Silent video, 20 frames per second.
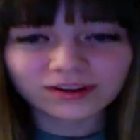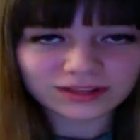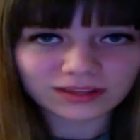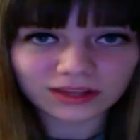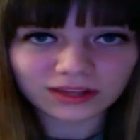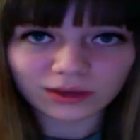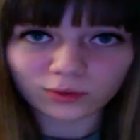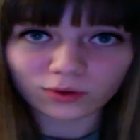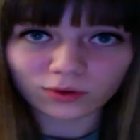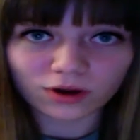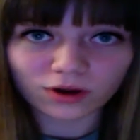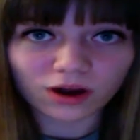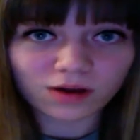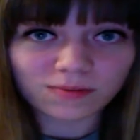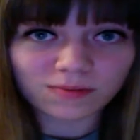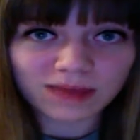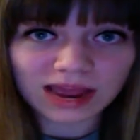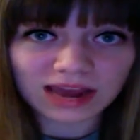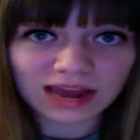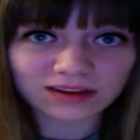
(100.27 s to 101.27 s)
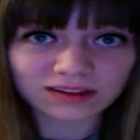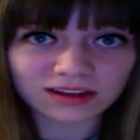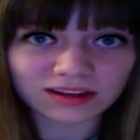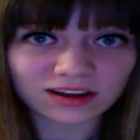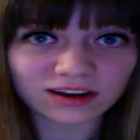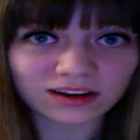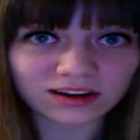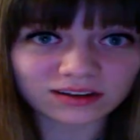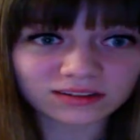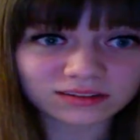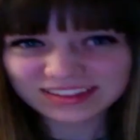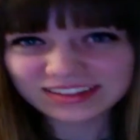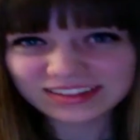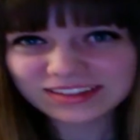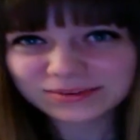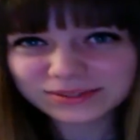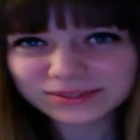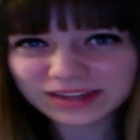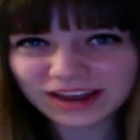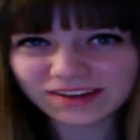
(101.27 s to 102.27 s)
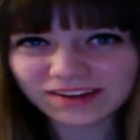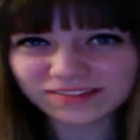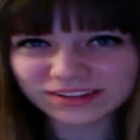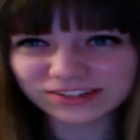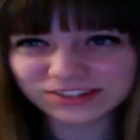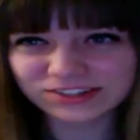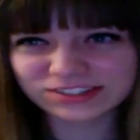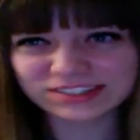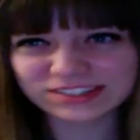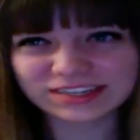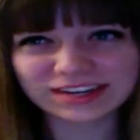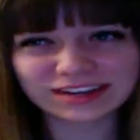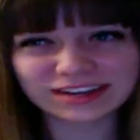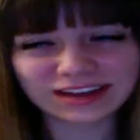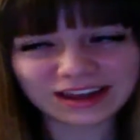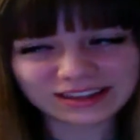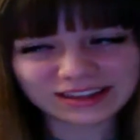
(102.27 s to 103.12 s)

And they were all mad there. I thought that was kind of interesting.